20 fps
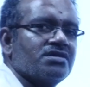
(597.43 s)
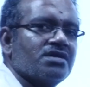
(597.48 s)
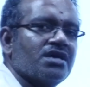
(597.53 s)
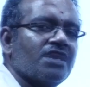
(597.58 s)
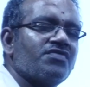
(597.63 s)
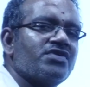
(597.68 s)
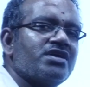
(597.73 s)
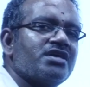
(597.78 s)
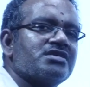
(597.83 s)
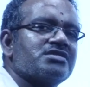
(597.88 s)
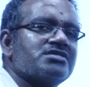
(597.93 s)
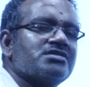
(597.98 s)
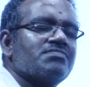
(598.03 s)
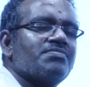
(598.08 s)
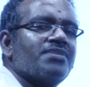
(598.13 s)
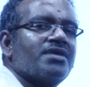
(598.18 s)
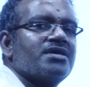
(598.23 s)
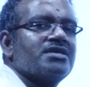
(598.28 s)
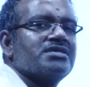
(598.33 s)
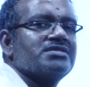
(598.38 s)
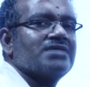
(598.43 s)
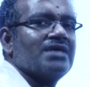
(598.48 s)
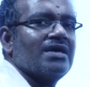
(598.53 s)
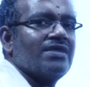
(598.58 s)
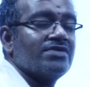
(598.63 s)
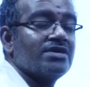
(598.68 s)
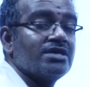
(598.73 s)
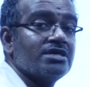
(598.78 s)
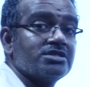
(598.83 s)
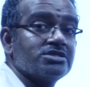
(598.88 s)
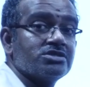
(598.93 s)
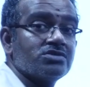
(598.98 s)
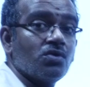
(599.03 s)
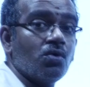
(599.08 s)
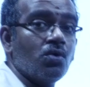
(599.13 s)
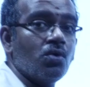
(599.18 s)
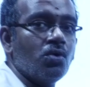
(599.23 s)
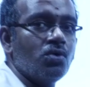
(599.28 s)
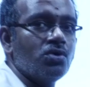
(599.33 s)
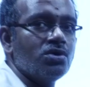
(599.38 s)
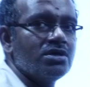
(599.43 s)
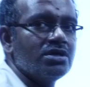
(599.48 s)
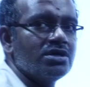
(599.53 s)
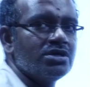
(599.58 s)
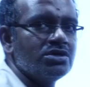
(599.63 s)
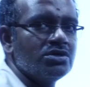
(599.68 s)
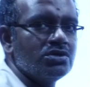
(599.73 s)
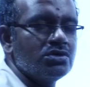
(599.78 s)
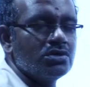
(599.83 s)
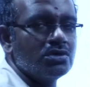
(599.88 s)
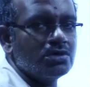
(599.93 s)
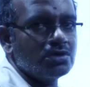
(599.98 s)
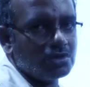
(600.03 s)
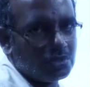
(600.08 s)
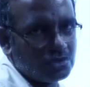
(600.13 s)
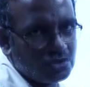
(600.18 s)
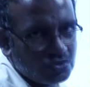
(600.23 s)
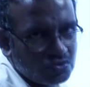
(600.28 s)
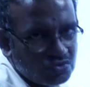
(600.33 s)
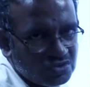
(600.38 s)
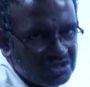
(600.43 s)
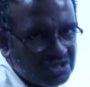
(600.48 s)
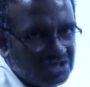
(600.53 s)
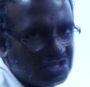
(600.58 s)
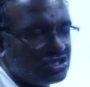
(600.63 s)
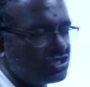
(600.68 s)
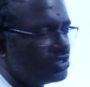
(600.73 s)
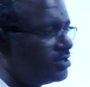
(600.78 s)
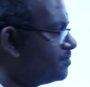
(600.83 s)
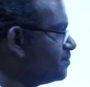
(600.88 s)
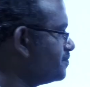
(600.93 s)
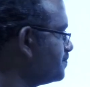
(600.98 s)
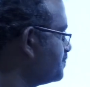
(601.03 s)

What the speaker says: every excipient is having its own usage.